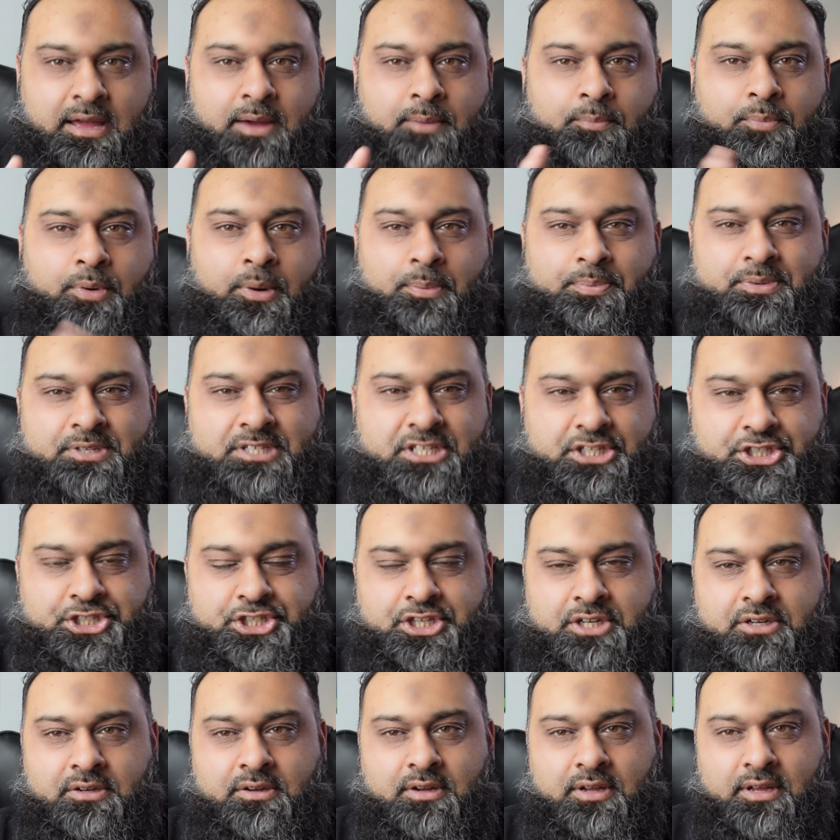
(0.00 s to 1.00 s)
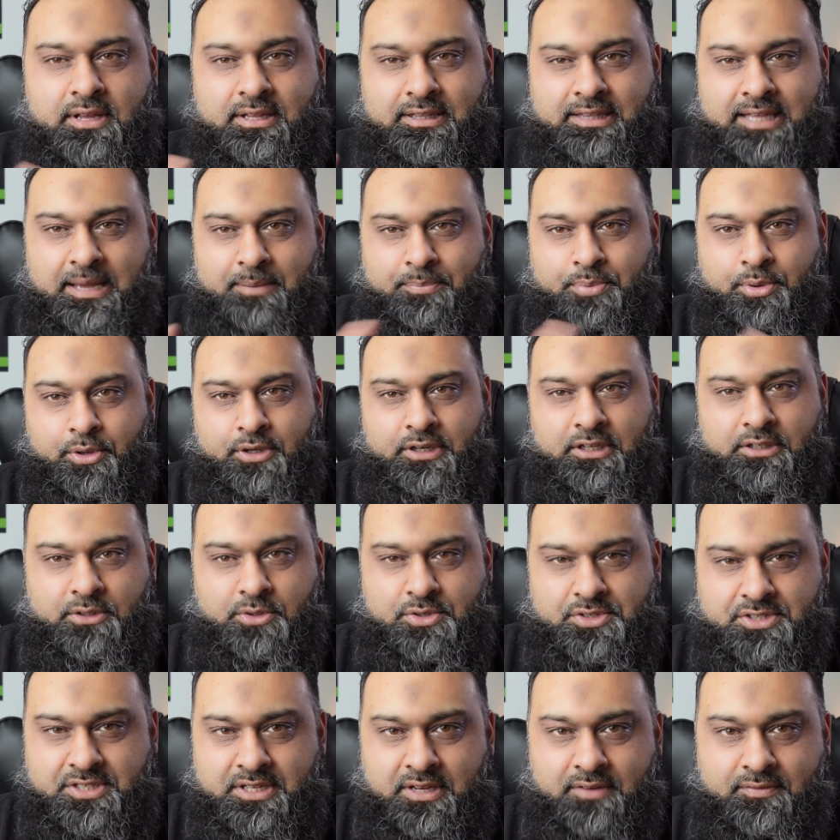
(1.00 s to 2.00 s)
proposition, that product or
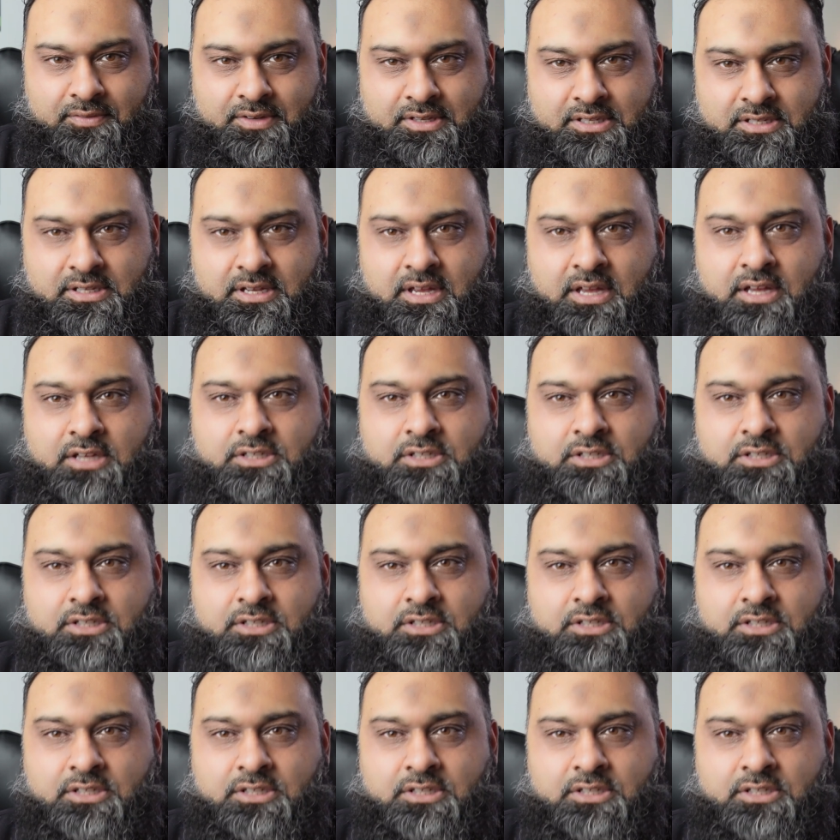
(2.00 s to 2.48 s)
service?